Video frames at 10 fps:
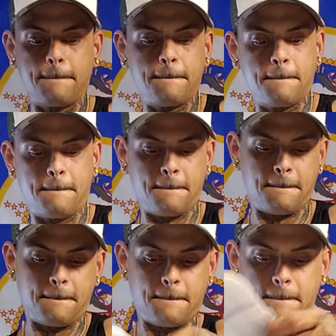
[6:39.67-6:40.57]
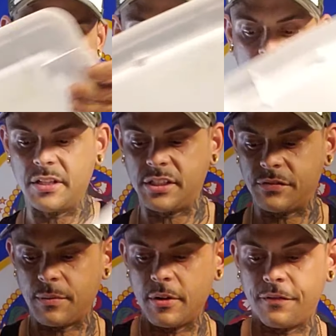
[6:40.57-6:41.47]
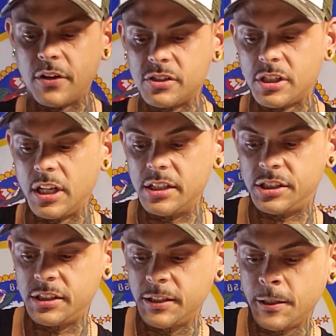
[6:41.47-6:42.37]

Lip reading: And this is from the first clutch.